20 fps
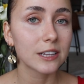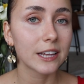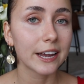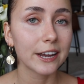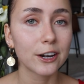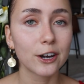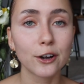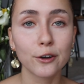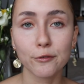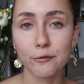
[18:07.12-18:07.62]

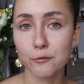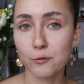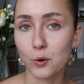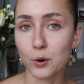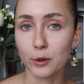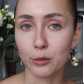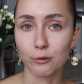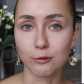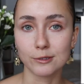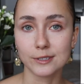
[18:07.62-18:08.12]
lighter
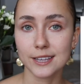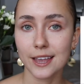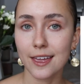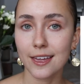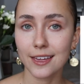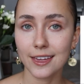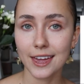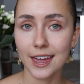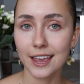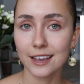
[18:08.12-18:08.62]
for those
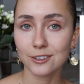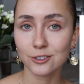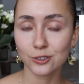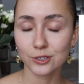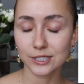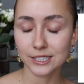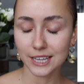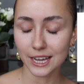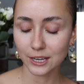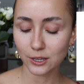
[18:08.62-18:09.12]

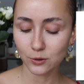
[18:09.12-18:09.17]
candles that